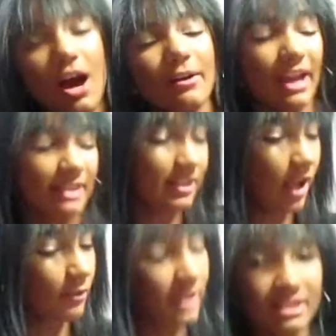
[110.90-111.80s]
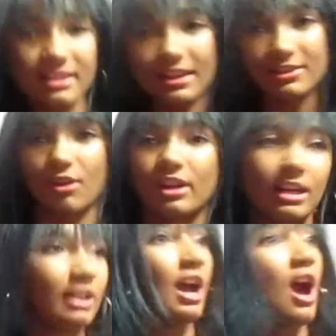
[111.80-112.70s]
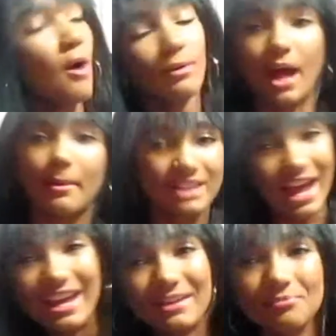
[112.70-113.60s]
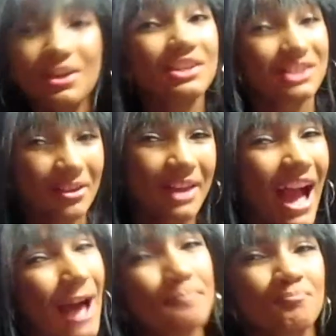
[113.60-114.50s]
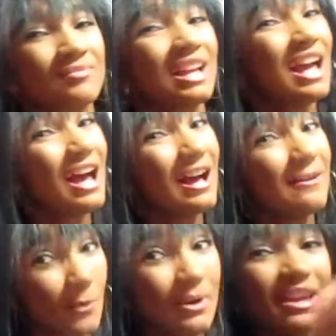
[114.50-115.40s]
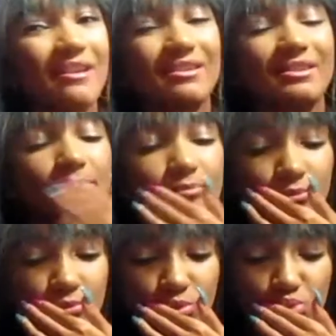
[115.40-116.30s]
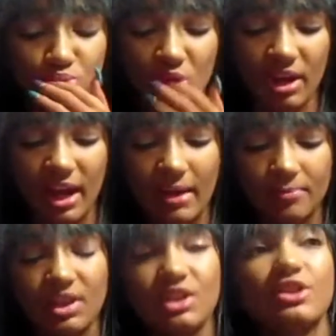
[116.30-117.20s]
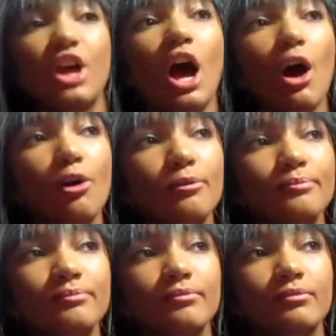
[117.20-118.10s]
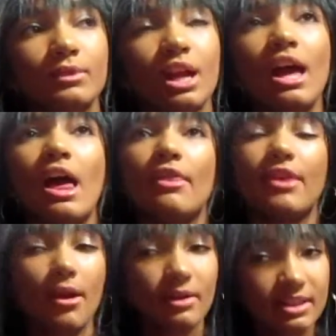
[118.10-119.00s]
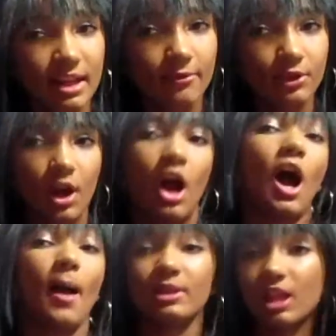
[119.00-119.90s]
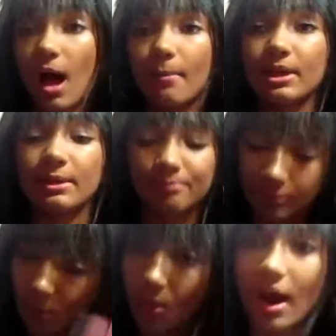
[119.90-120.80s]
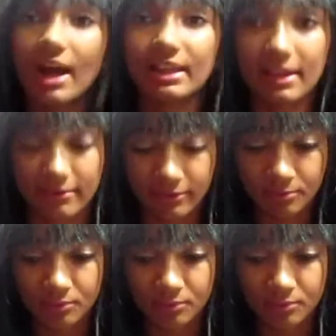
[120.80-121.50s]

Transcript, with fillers: Okay, so this thing started when I was eight. So yeah, four years. Okay, so there is never a Hobby Lobby where I live